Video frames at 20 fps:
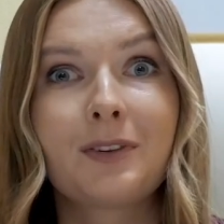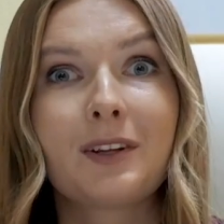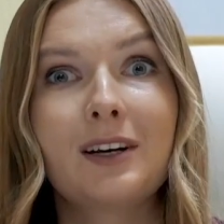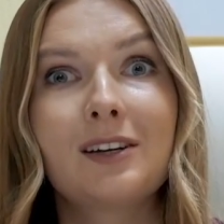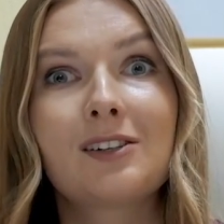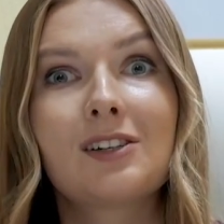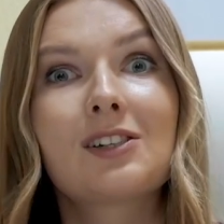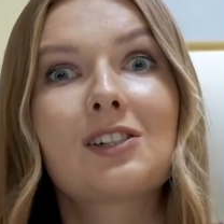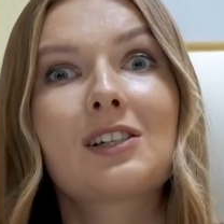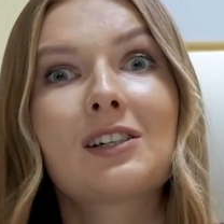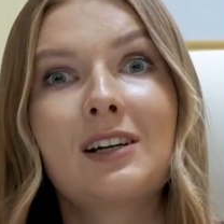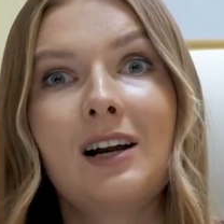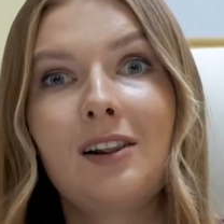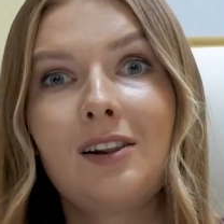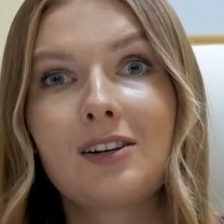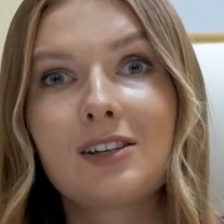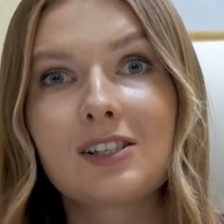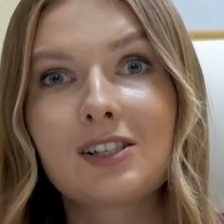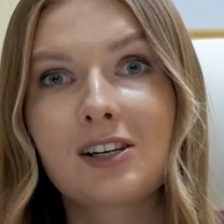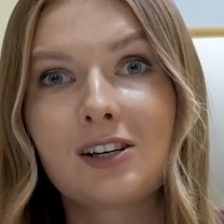and it's
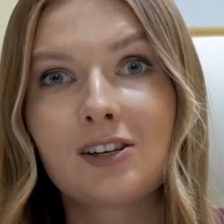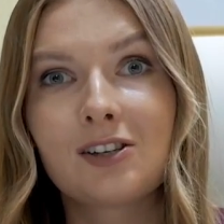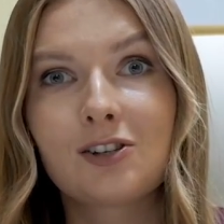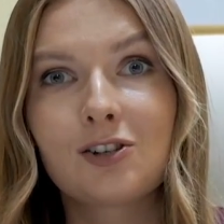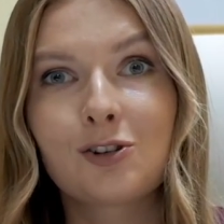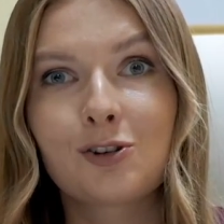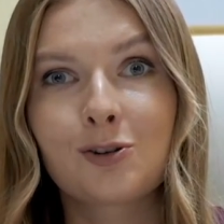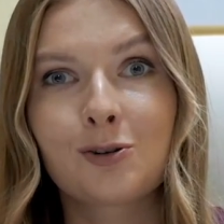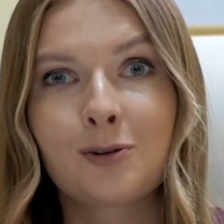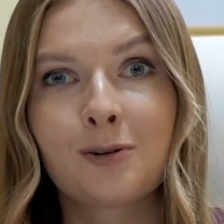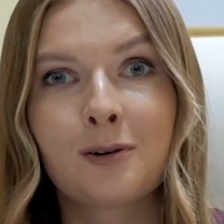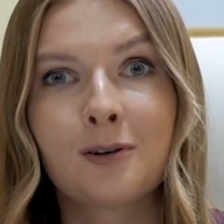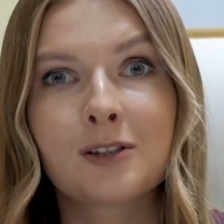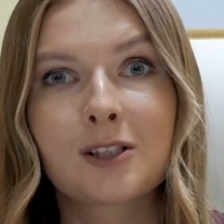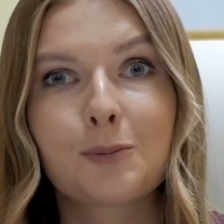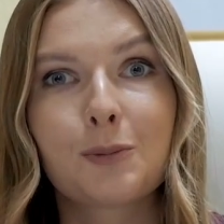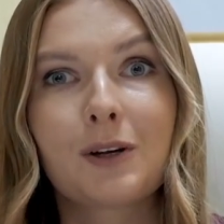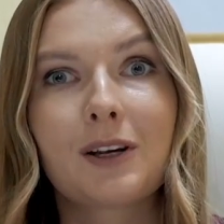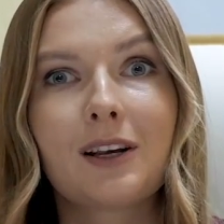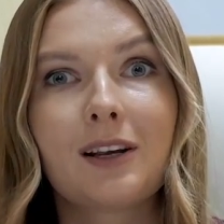another thing to
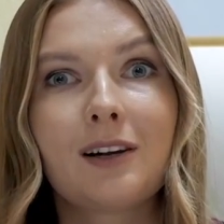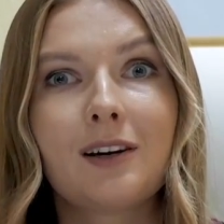speak